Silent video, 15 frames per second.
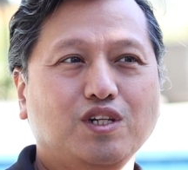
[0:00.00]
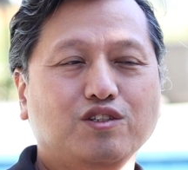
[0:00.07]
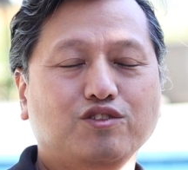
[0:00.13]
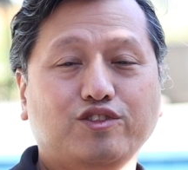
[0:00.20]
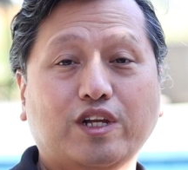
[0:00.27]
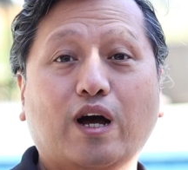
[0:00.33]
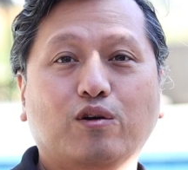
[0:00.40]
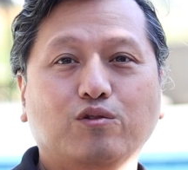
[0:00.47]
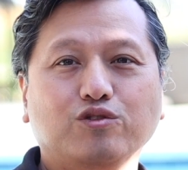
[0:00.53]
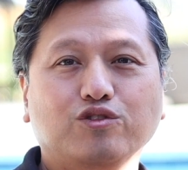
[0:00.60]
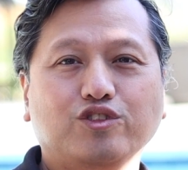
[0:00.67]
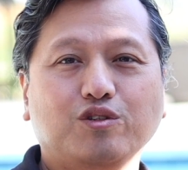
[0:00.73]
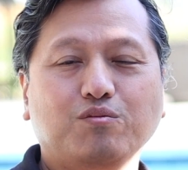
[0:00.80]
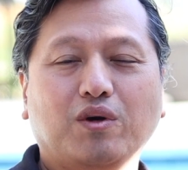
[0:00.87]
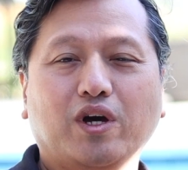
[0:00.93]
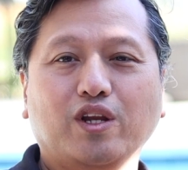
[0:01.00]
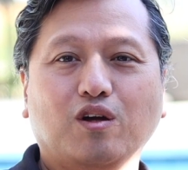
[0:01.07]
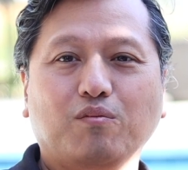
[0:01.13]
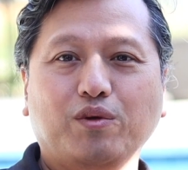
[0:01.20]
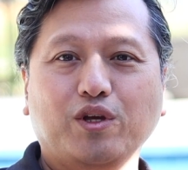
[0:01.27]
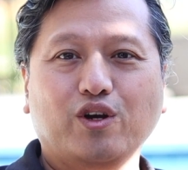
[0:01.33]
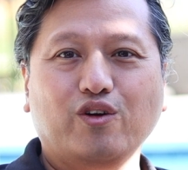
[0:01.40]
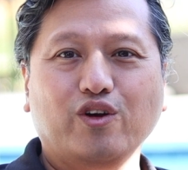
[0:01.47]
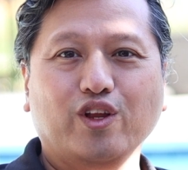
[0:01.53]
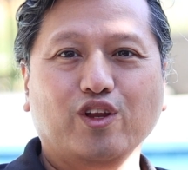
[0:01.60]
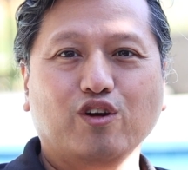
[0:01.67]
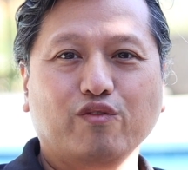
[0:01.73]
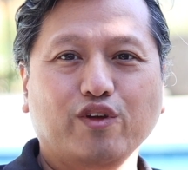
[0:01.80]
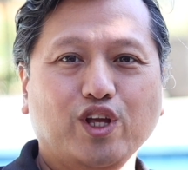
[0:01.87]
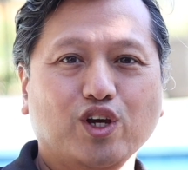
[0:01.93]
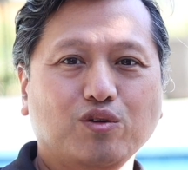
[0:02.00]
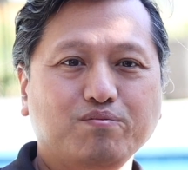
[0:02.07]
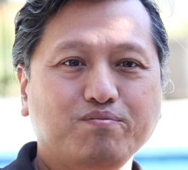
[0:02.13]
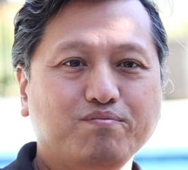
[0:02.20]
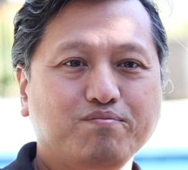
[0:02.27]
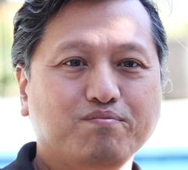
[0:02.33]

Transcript: sounds that might appear in your video.